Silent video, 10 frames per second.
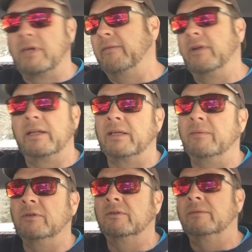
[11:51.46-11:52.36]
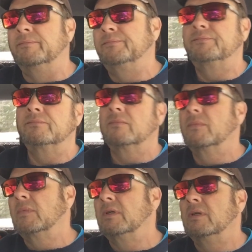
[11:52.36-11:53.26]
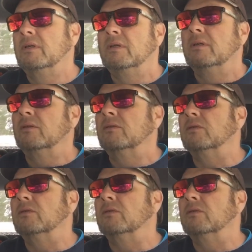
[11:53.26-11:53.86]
haven't had time to do them.